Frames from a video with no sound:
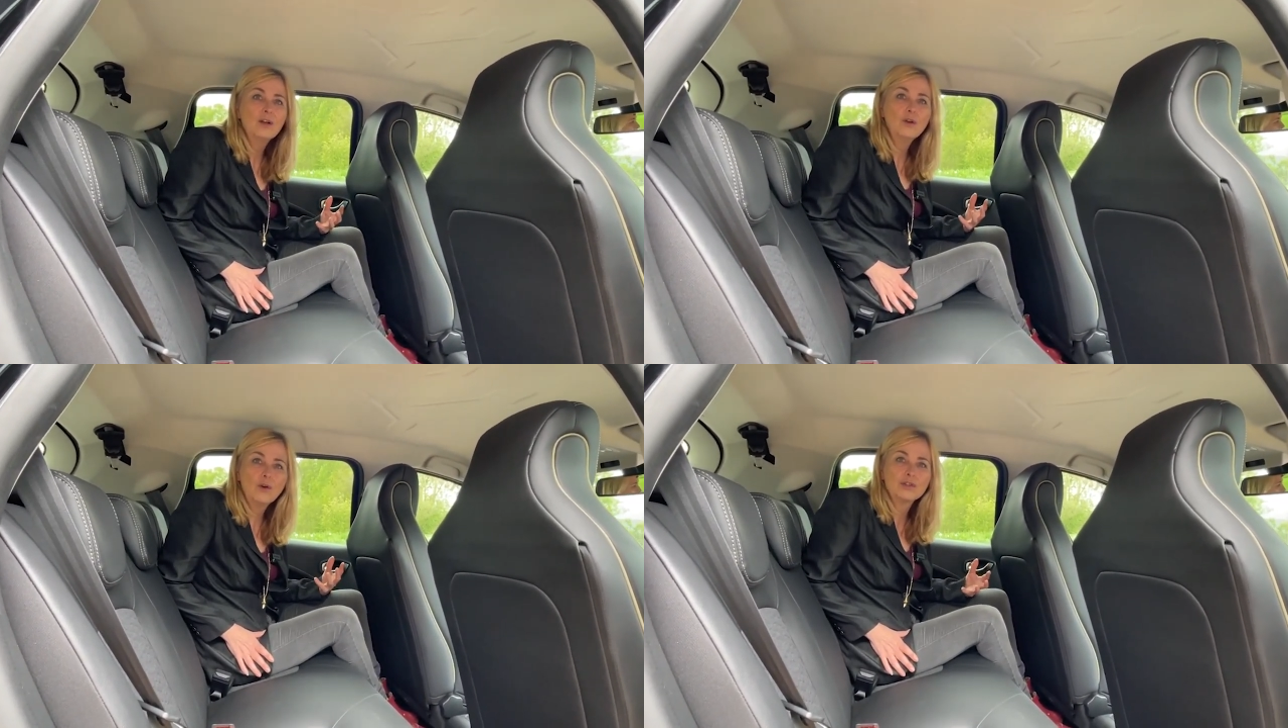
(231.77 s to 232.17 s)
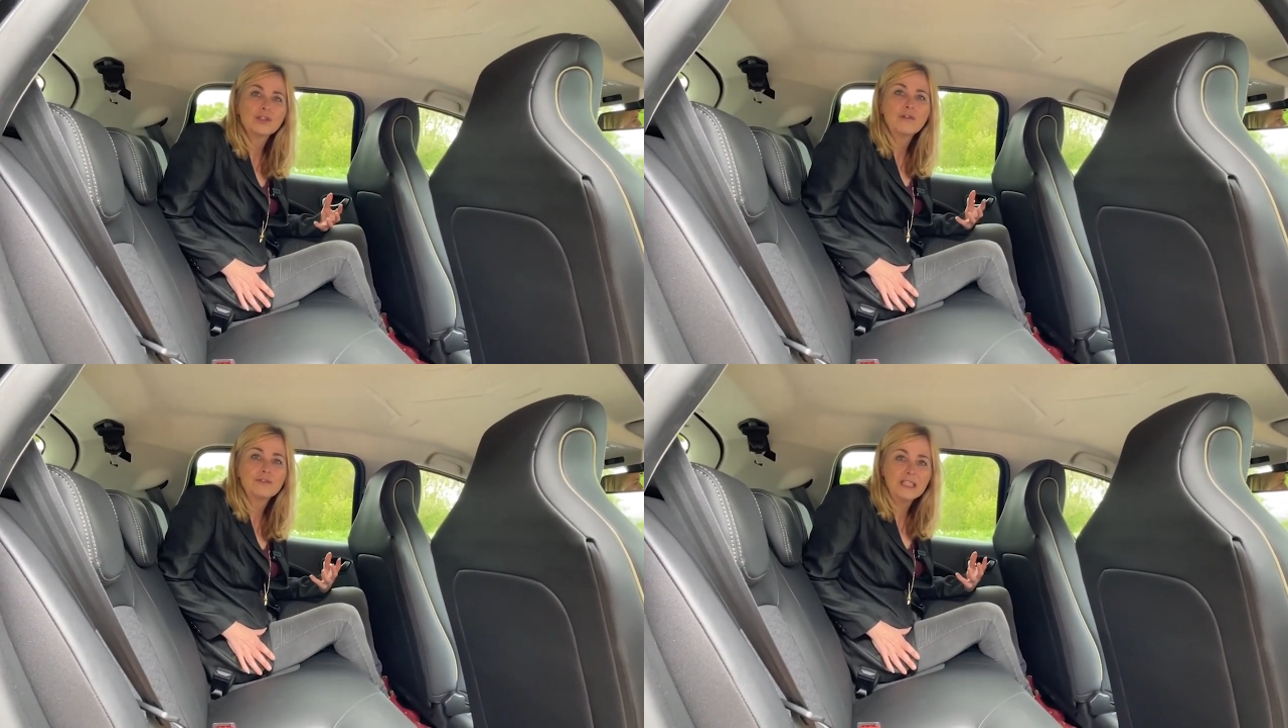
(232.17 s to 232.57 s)
lots
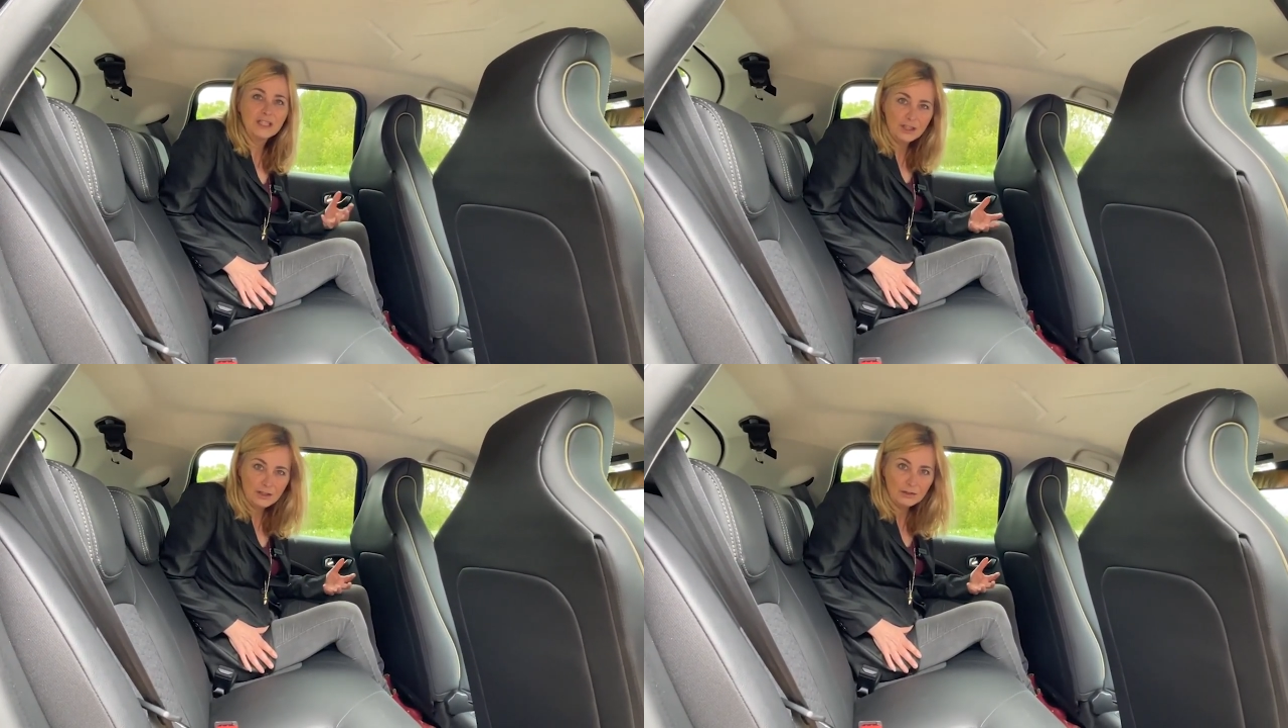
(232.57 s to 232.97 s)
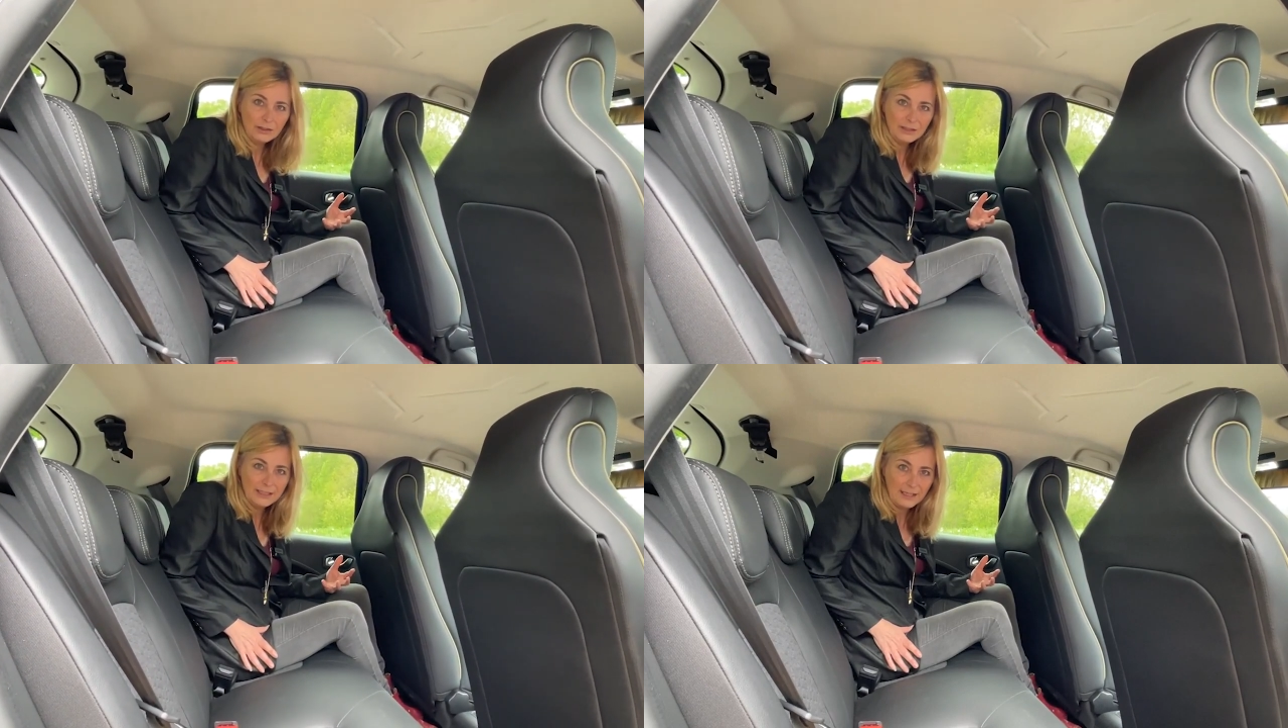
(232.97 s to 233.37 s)
of digital
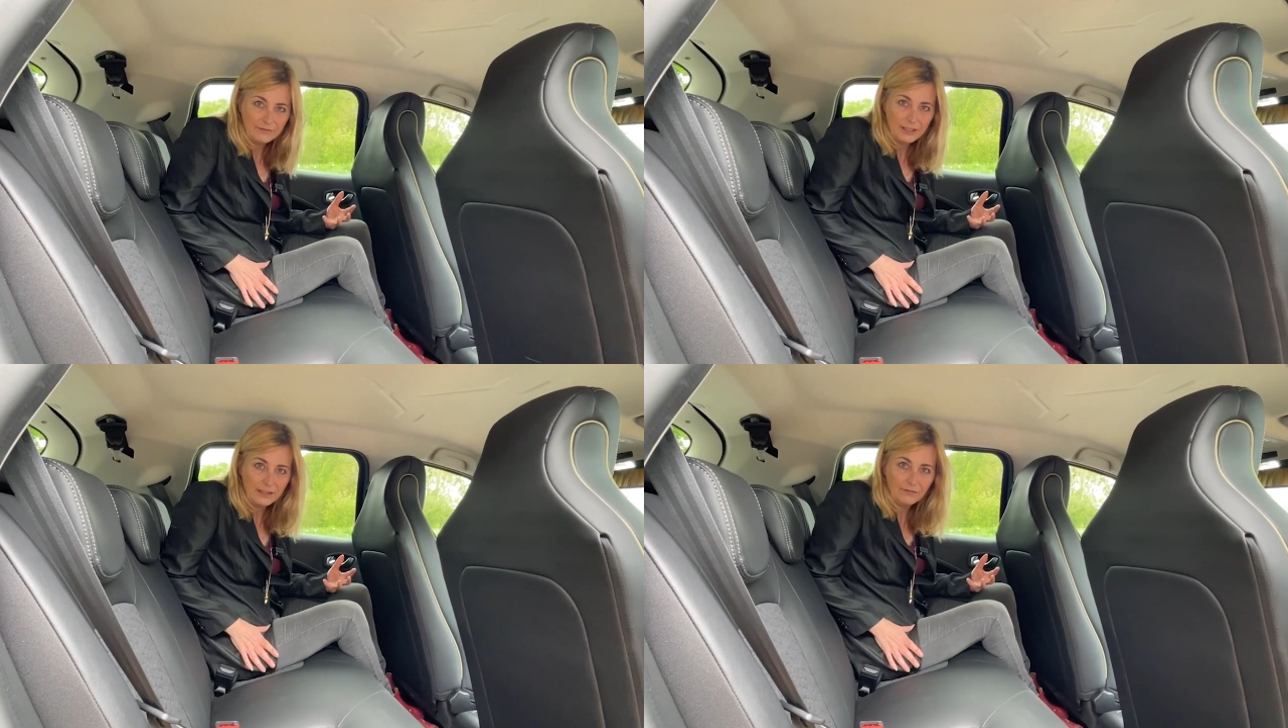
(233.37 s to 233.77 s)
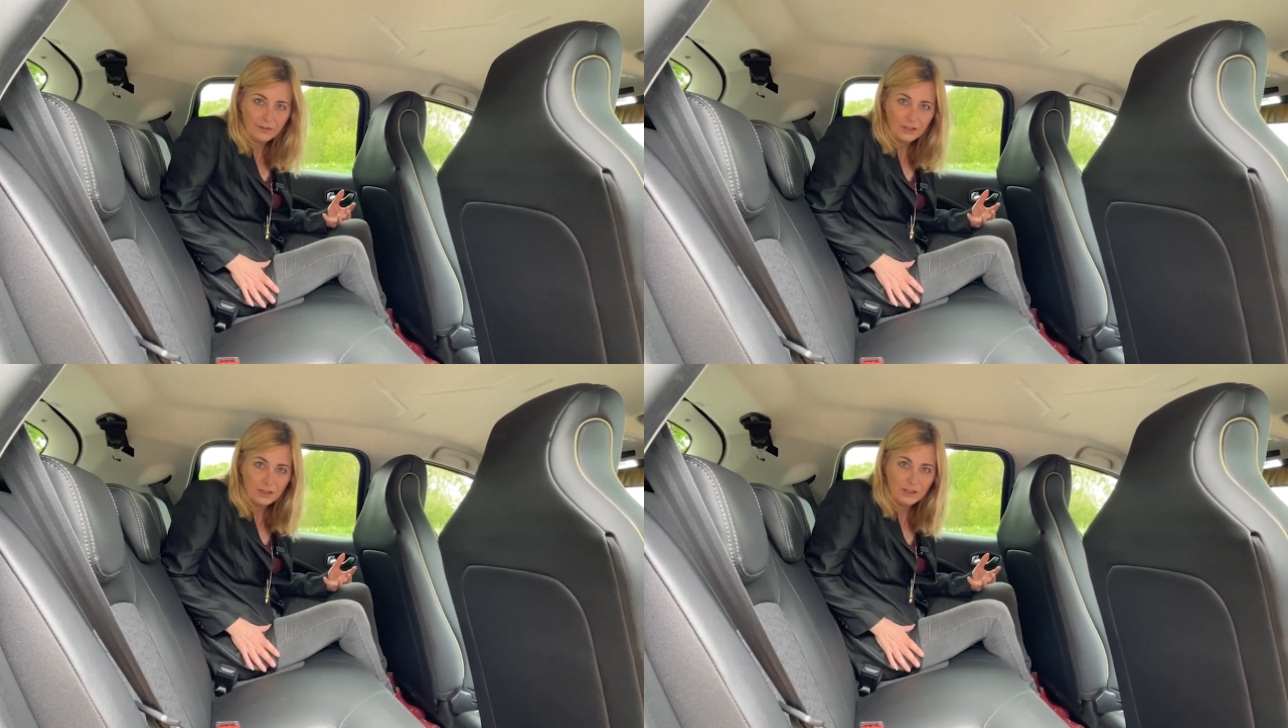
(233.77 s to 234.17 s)
safety
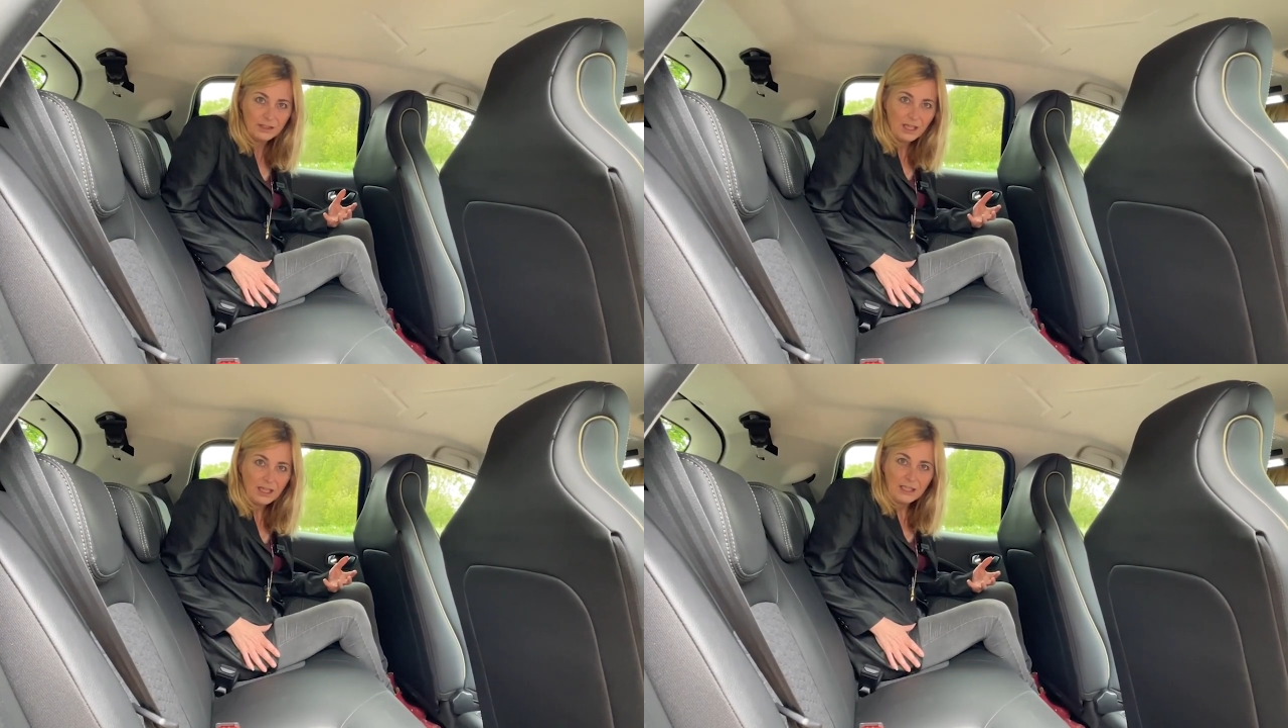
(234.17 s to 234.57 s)
features.